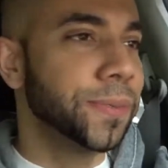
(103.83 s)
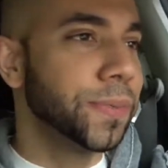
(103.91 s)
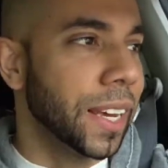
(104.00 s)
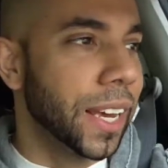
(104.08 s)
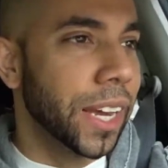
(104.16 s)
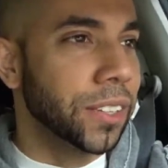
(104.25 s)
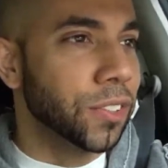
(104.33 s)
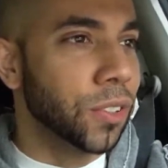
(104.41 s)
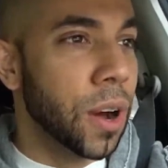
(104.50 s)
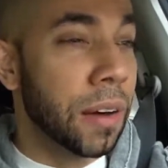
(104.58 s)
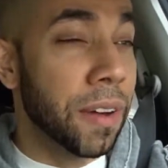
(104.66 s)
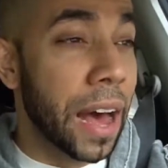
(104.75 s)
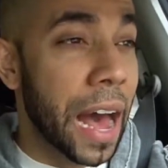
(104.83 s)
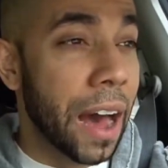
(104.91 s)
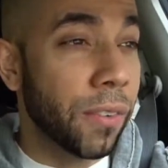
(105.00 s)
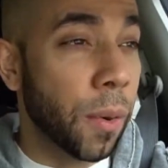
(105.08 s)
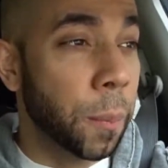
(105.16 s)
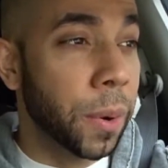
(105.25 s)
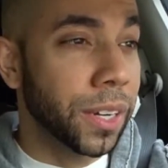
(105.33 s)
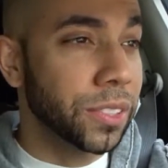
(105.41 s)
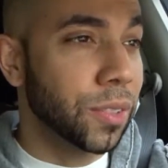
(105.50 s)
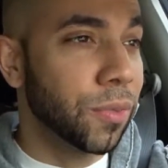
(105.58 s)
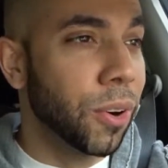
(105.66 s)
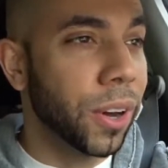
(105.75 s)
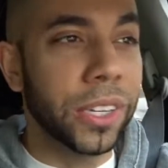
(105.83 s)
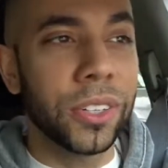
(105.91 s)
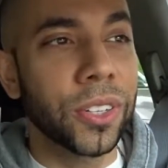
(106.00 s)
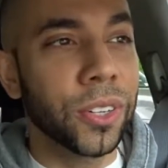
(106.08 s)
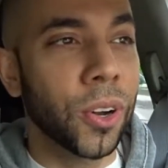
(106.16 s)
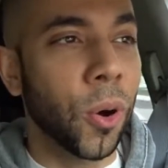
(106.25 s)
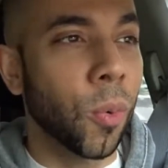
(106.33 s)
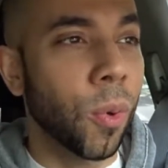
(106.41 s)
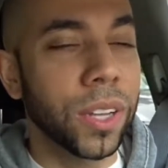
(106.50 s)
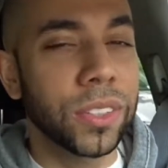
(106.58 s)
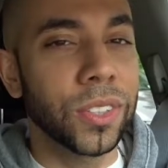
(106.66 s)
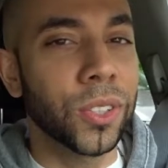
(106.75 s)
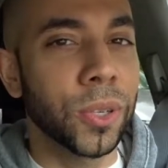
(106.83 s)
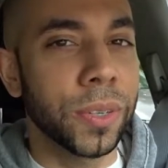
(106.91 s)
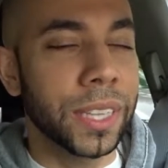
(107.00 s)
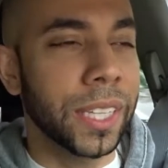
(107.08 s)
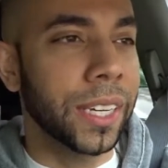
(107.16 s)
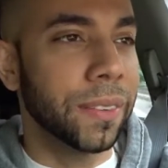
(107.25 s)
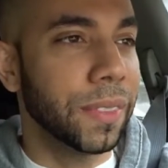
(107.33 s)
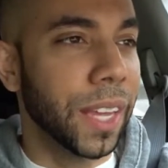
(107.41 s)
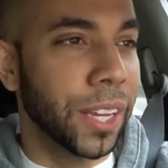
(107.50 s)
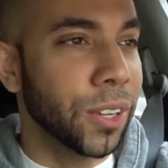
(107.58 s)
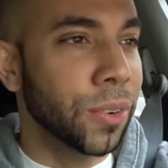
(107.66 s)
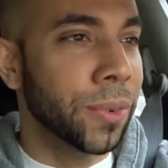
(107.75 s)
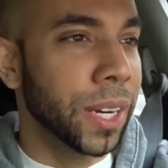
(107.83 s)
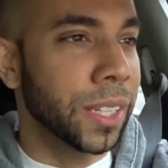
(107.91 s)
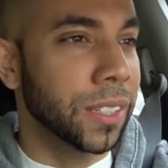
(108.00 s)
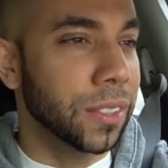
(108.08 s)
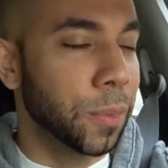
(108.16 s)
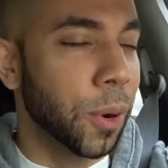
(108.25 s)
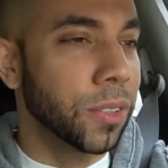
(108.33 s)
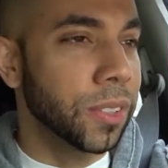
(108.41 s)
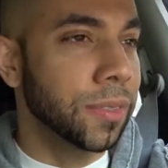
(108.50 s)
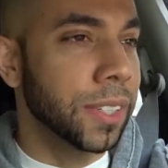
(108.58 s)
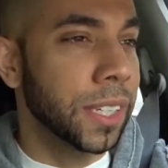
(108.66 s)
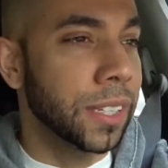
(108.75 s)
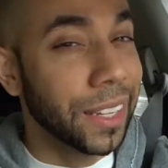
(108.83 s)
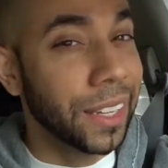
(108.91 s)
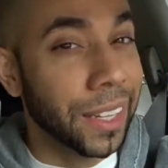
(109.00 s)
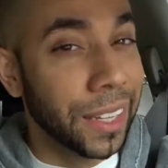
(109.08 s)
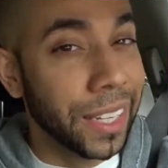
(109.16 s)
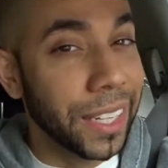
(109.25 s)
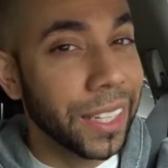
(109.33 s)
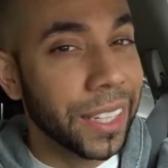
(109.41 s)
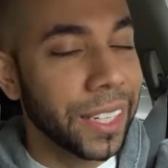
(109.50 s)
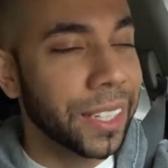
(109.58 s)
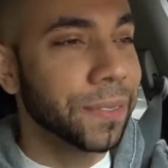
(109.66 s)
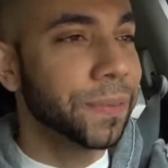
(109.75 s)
In case you ever have a bunch of oil and you don't know what to do with it, and you don't want to dispose of it illegally,